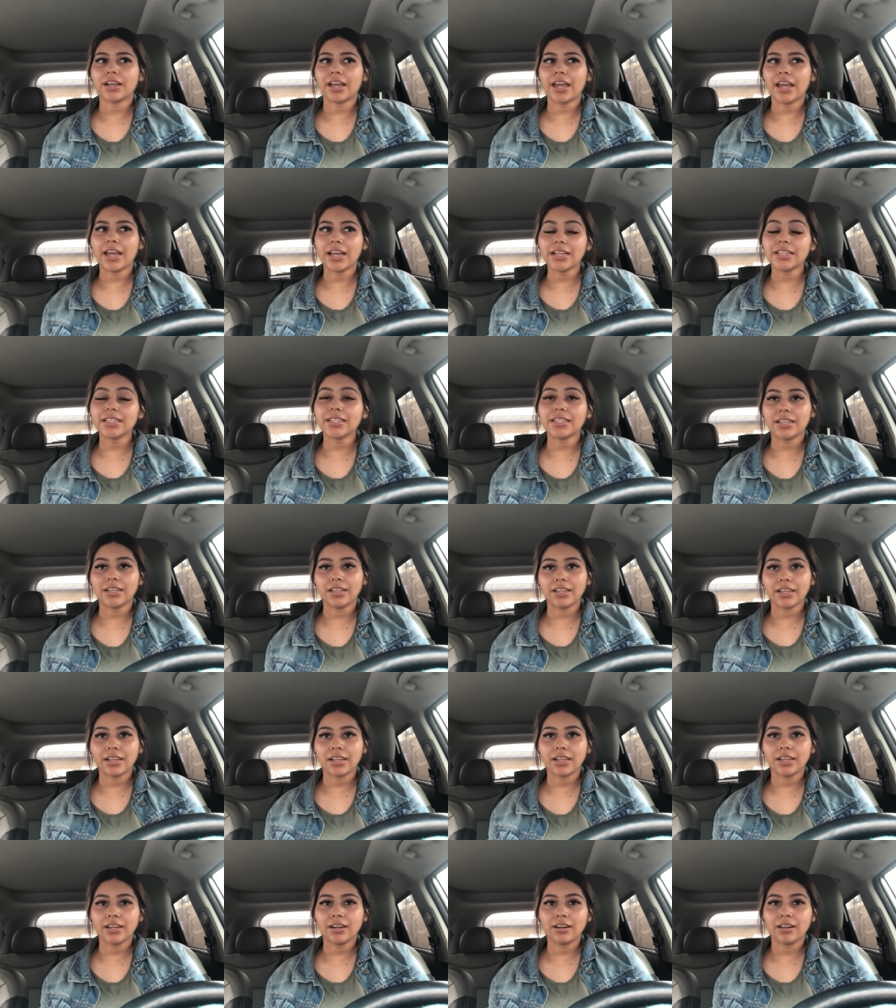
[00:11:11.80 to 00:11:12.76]

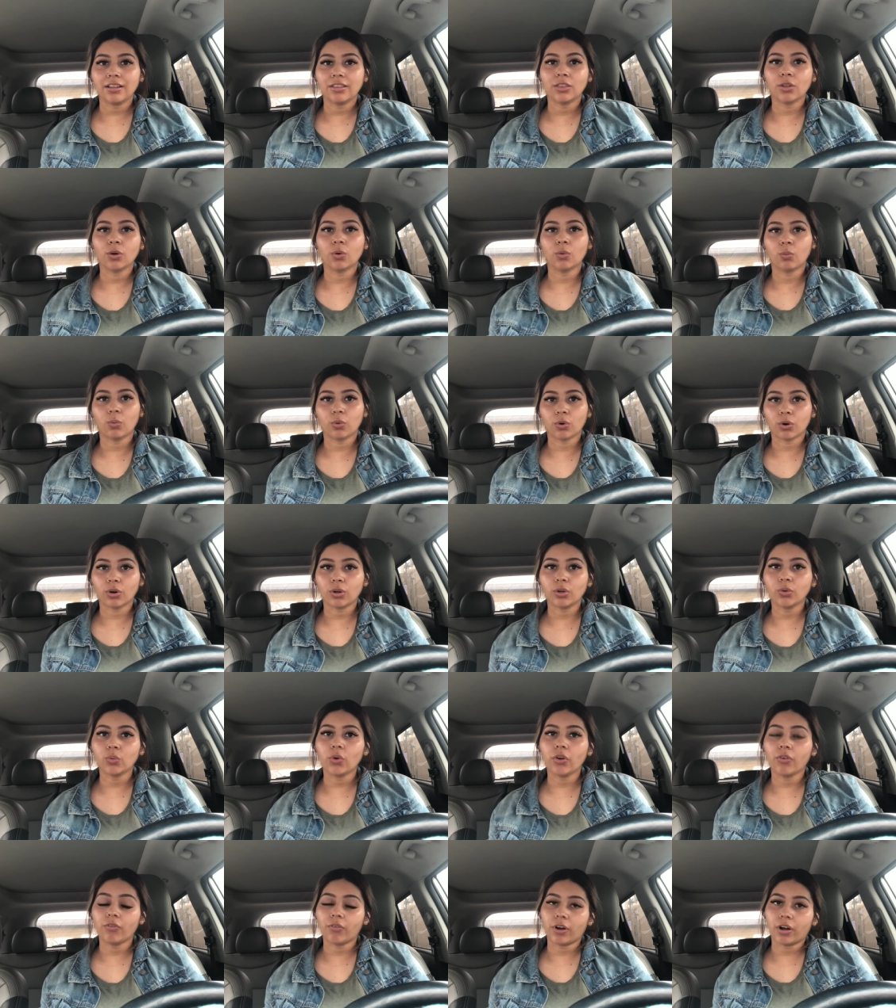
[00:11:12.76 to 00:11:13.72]
18 the
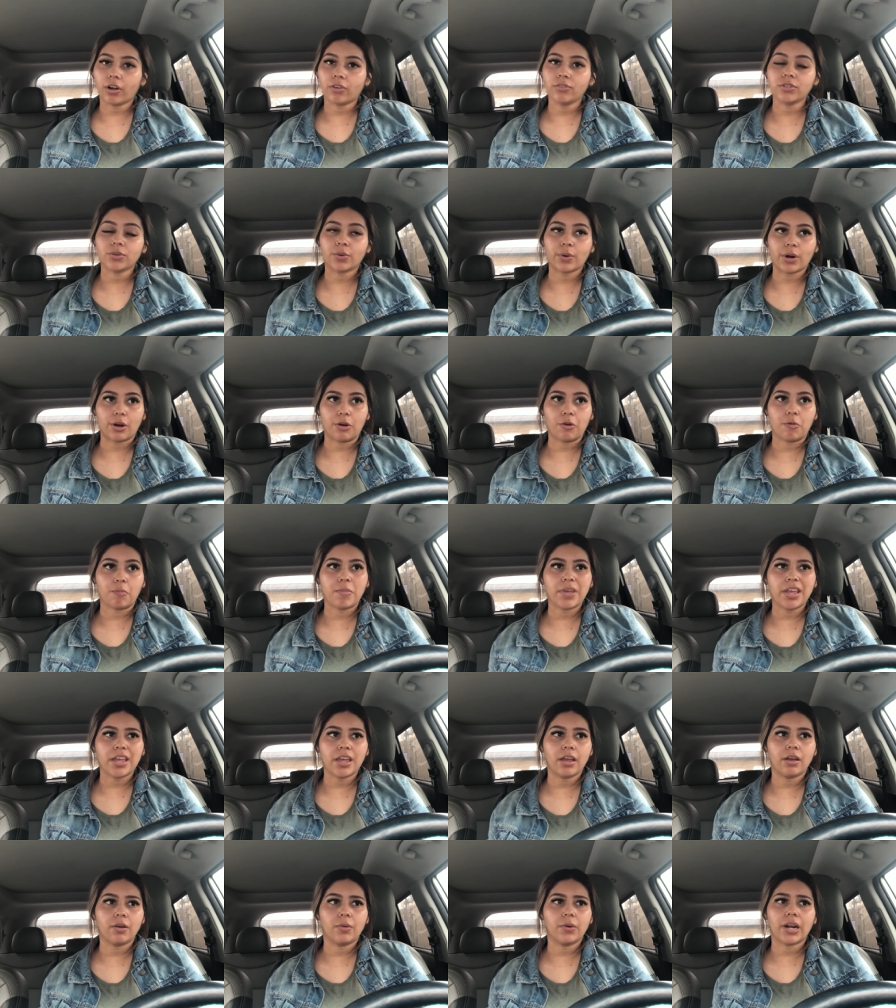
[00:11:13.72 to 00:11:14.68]
world revolved around
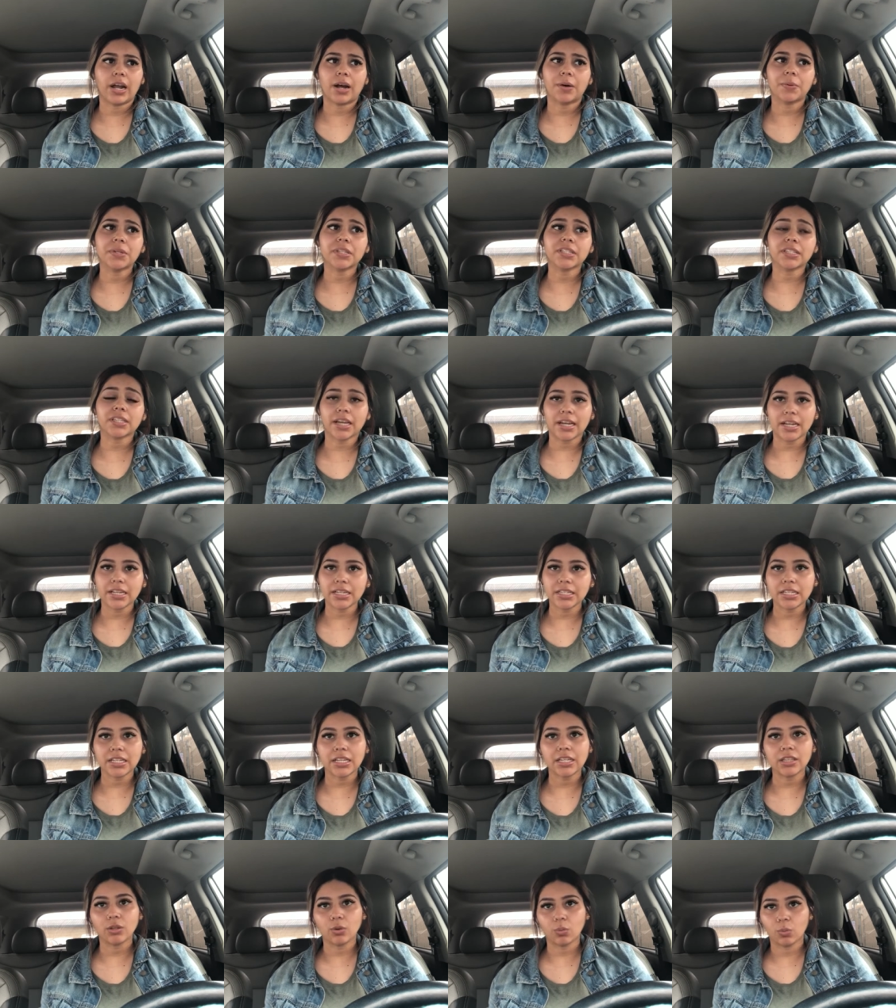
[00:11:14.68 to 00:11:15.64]
me when i was
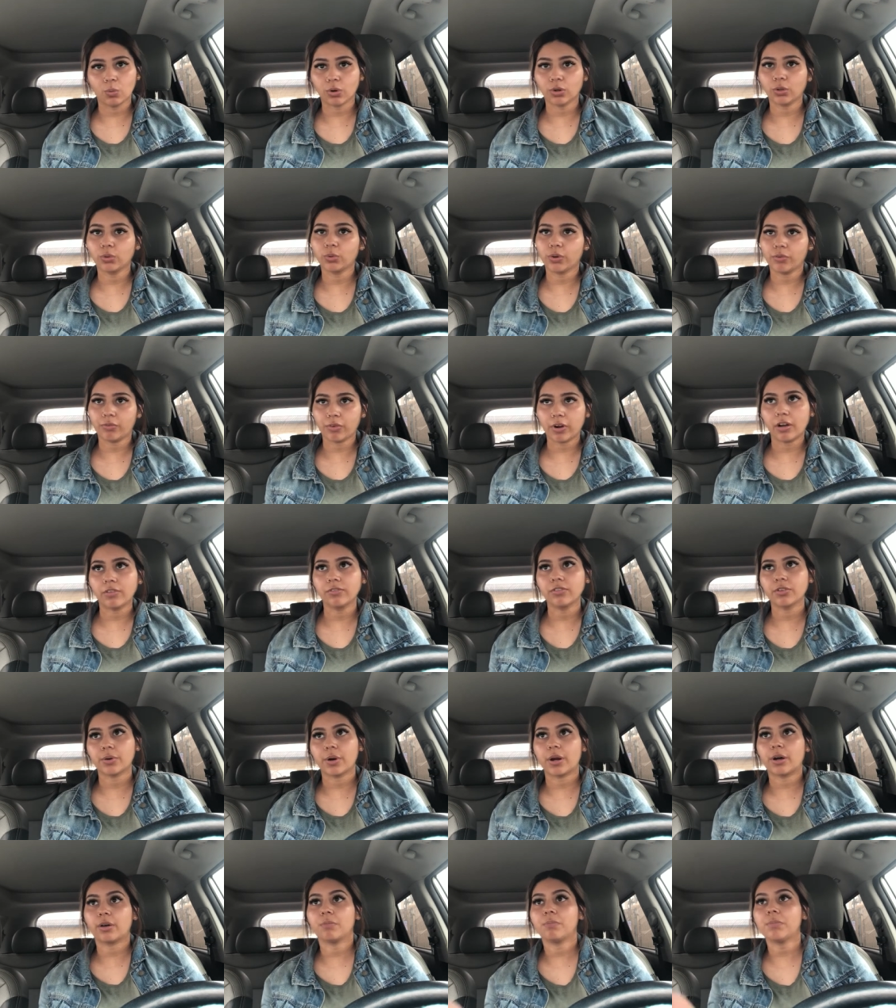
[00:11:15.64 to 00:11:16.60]
19 the world revolved
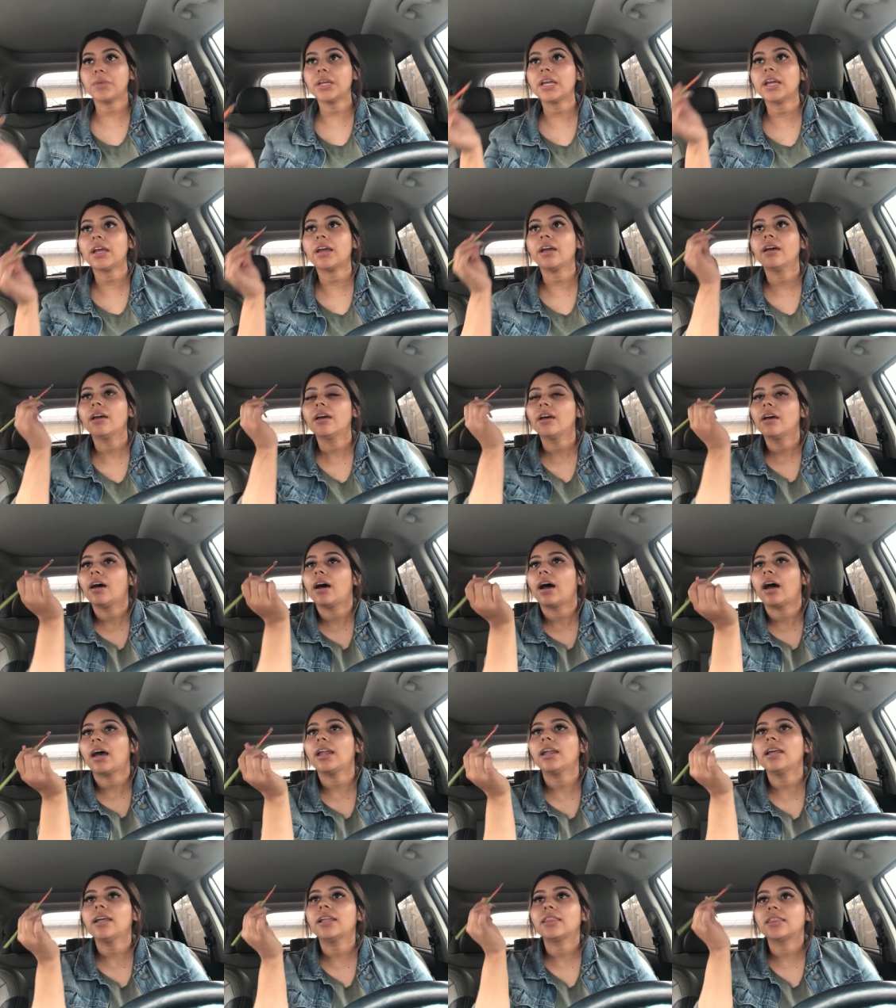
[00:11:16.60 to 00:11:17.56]
around me
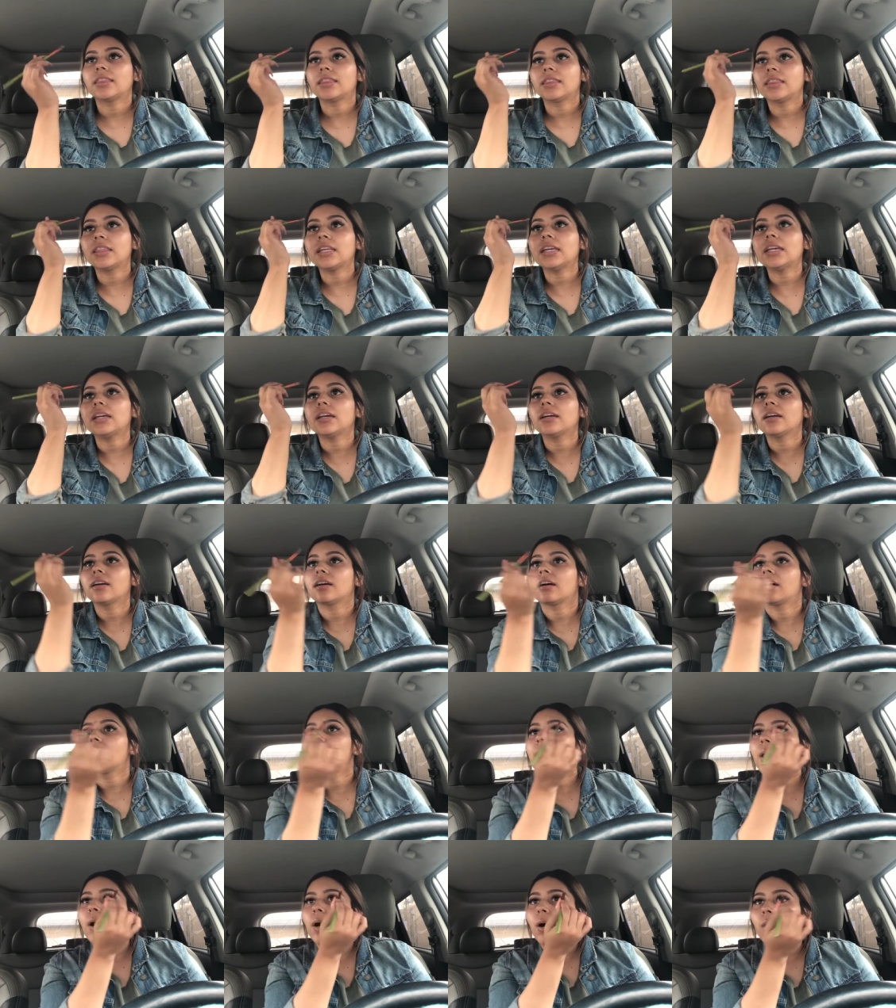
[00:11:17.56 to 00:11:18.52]
i didn't think
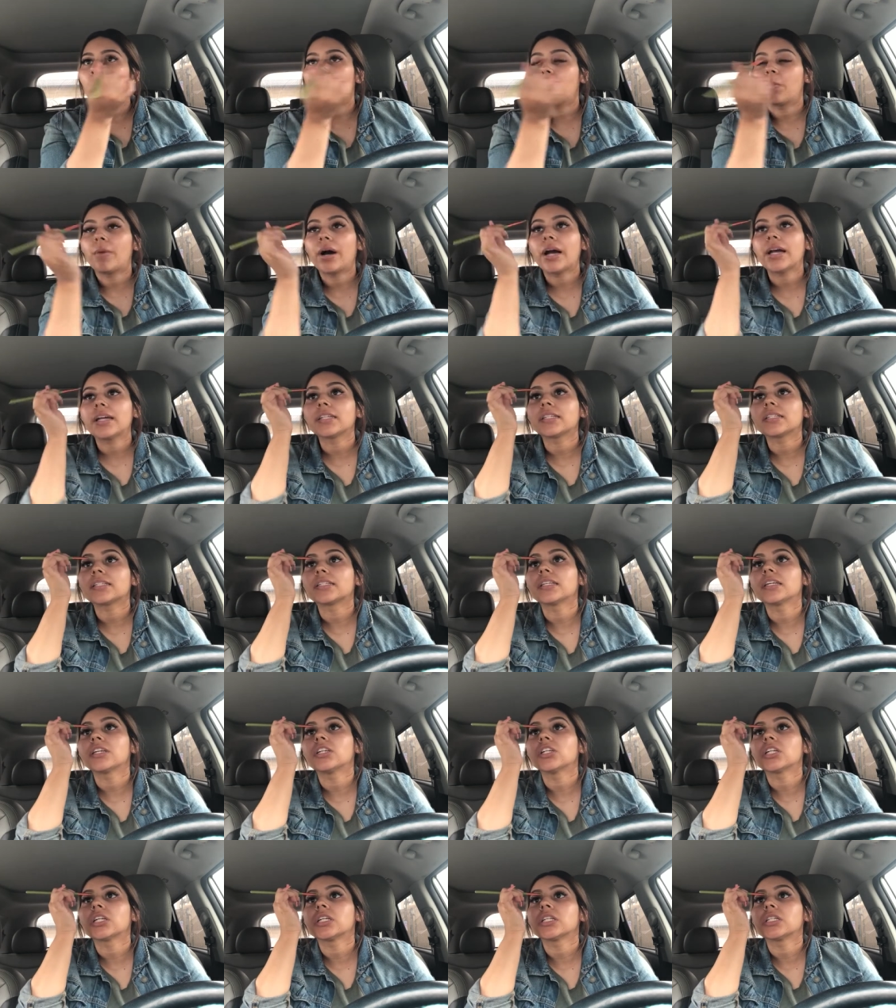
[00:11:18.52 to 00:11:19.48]
about my
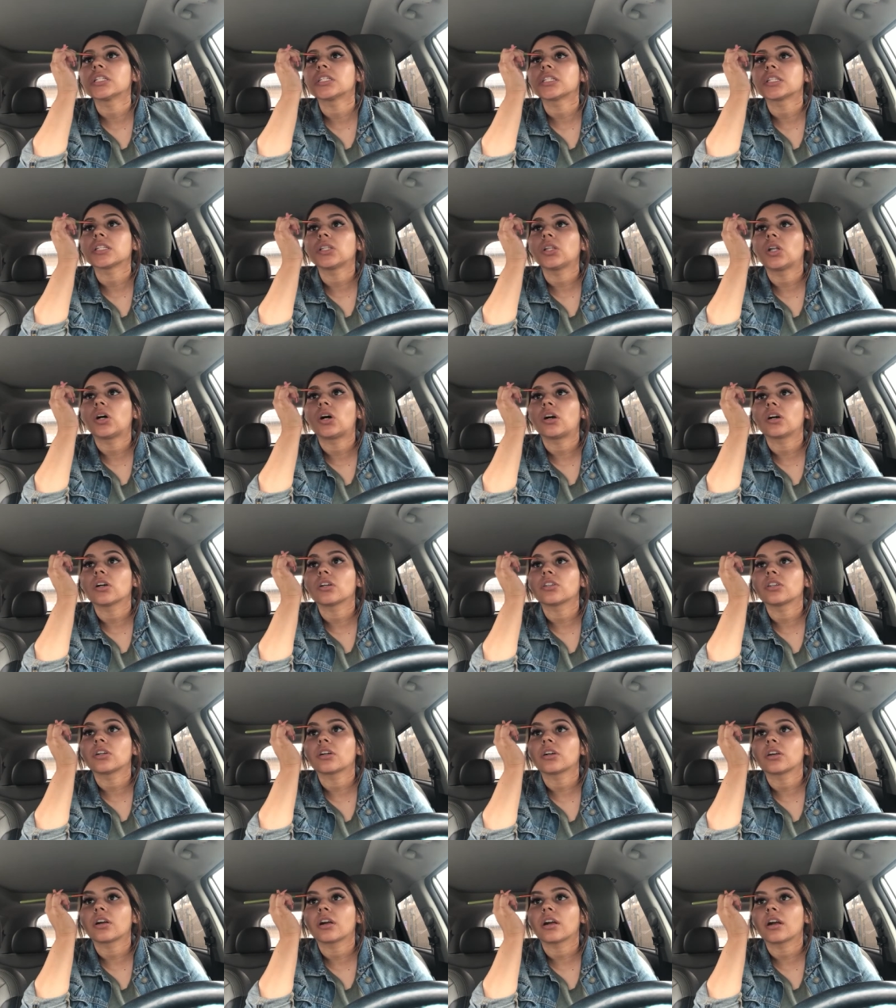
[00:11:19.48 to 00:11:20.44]
decisions long
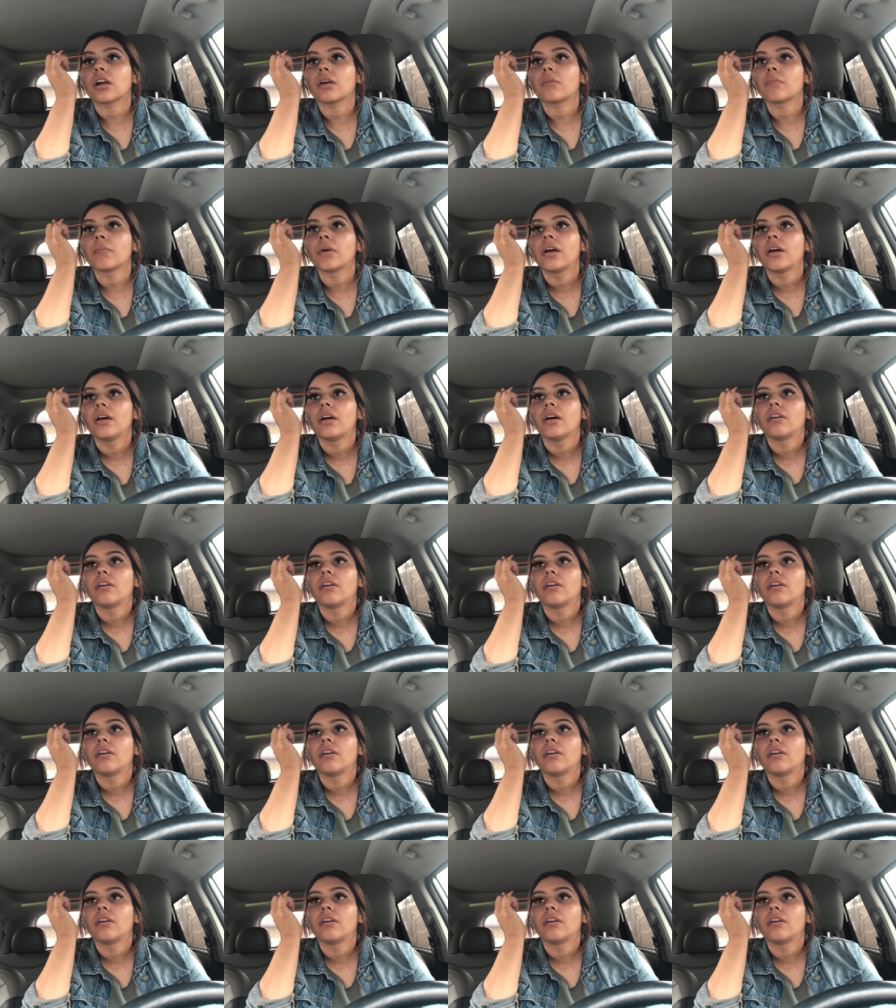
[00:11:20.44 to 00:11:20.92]
term